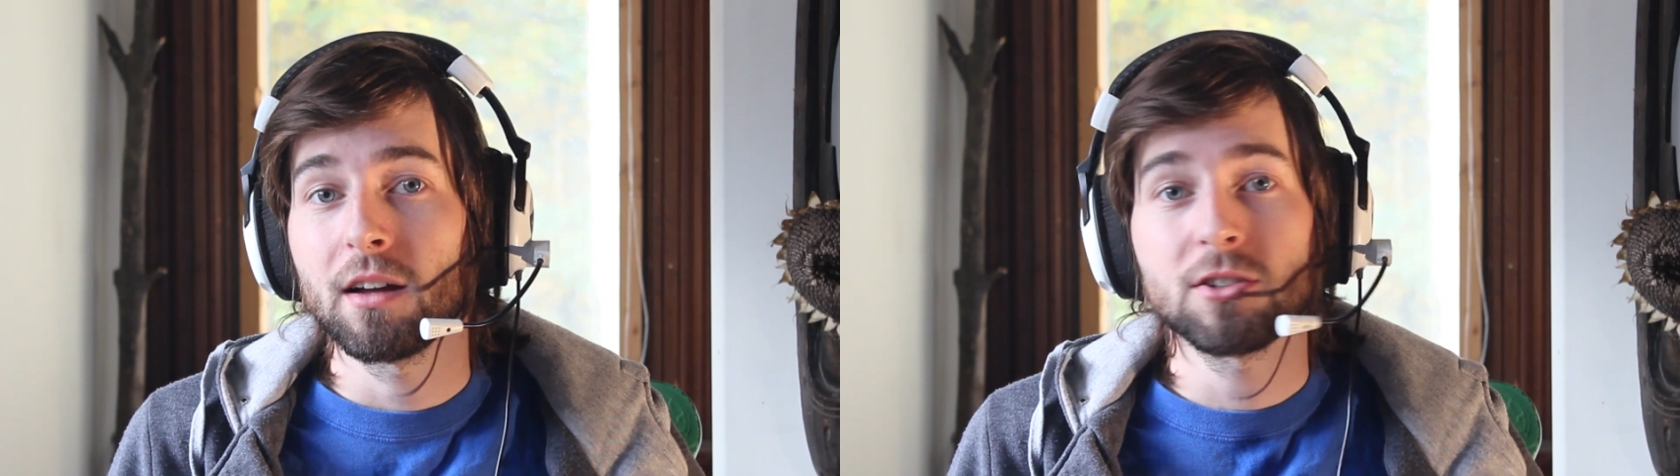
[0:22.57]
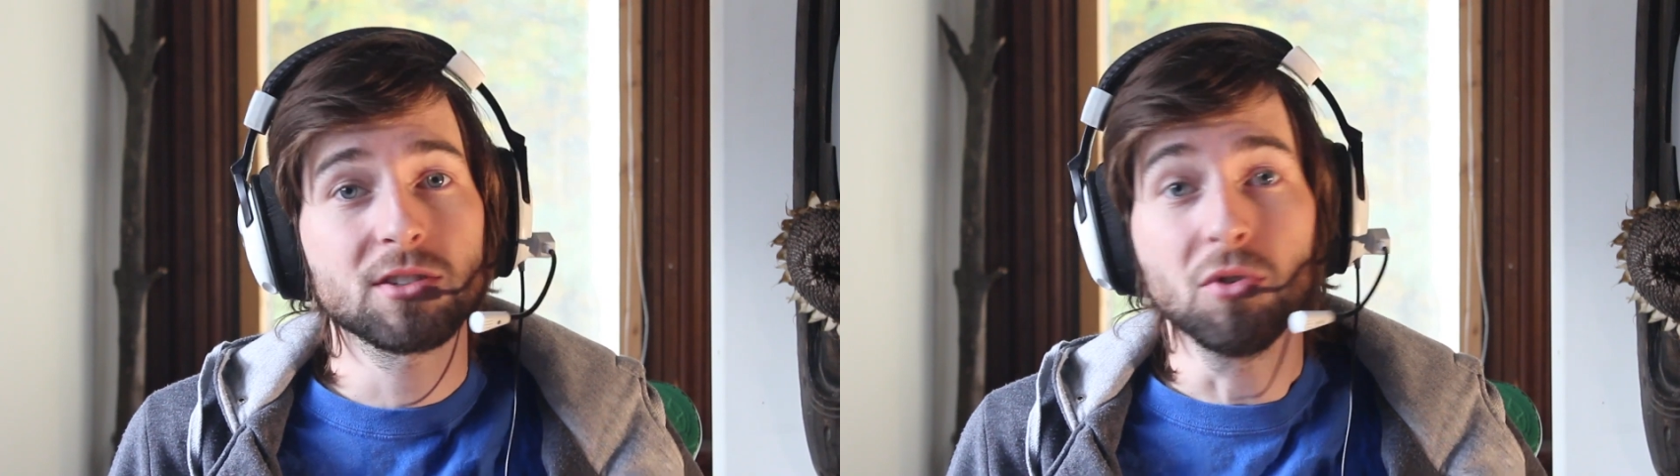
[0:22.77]

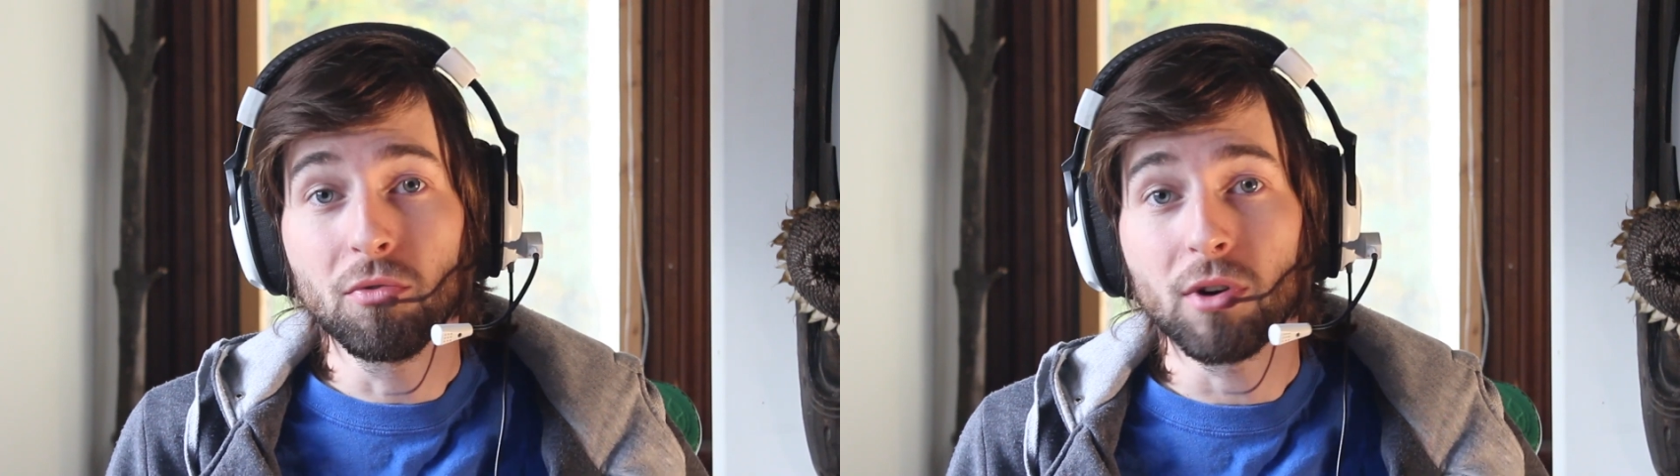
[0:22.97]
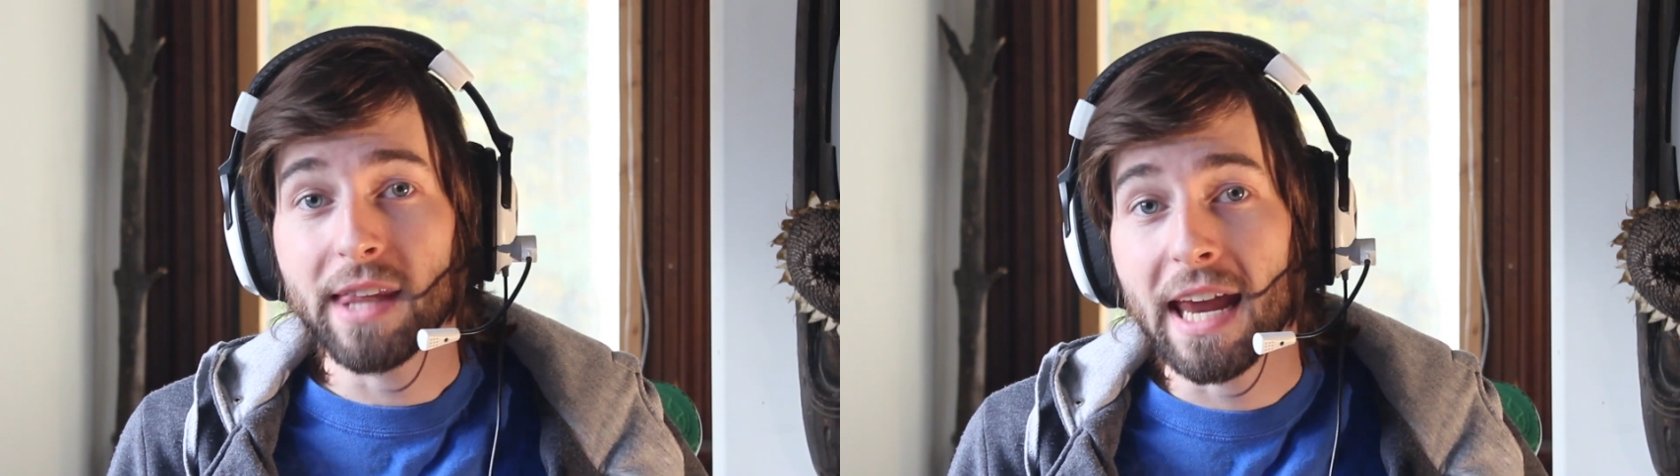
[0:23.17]
just to
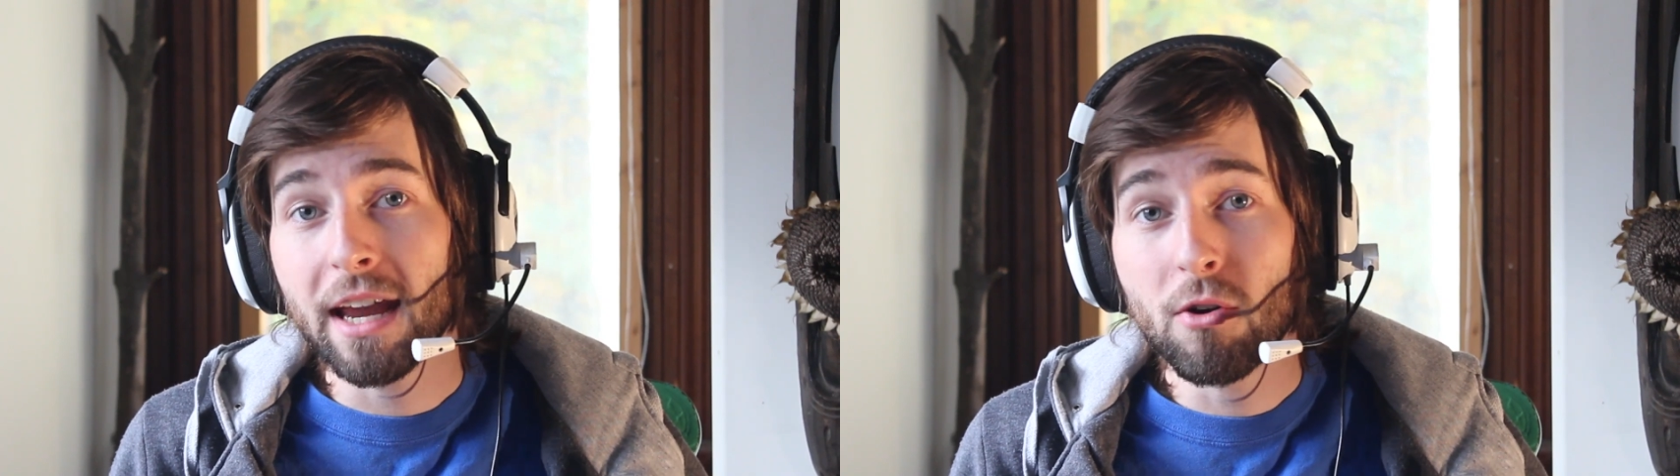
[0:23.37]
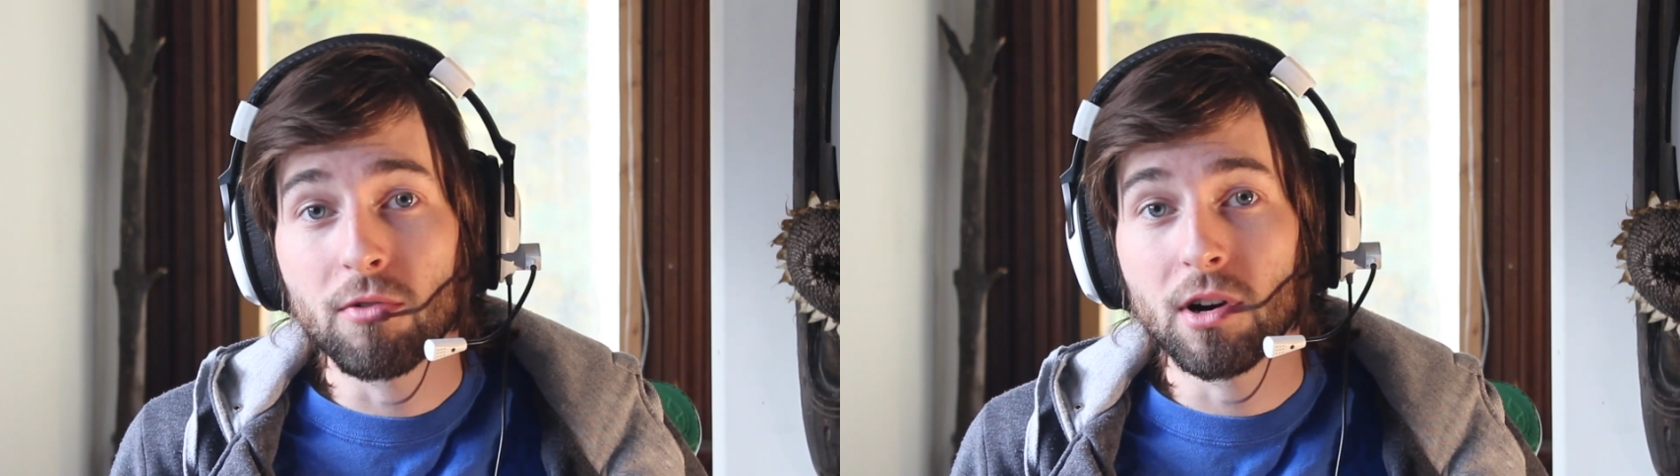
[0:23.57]
avoid the
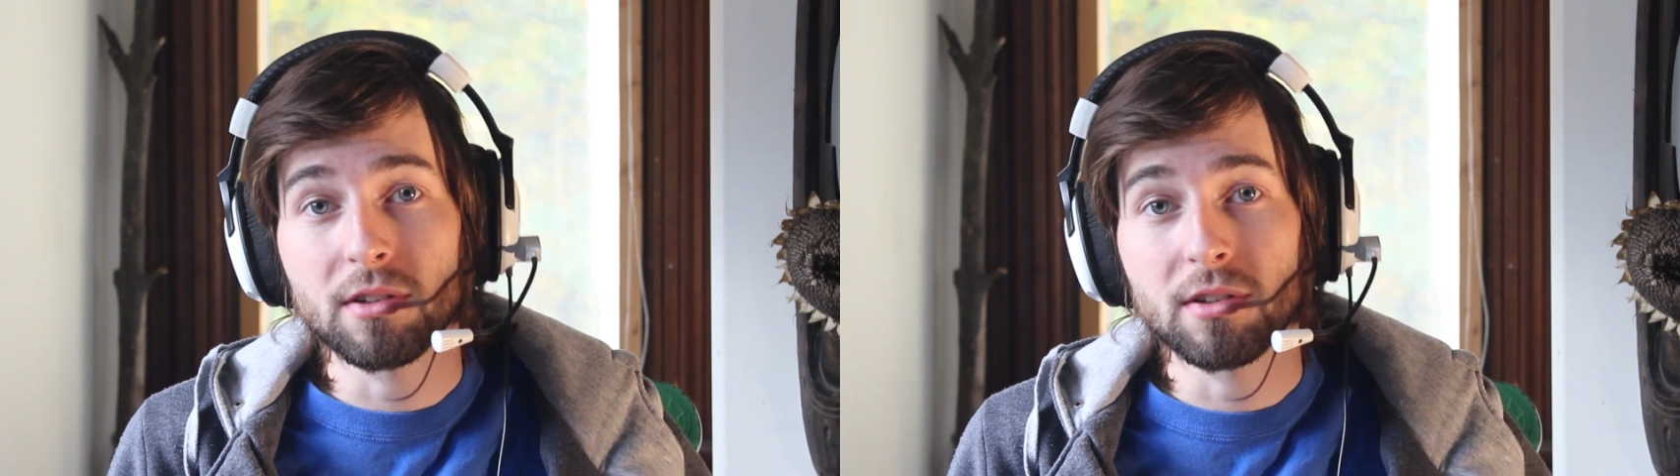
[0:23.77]
hangover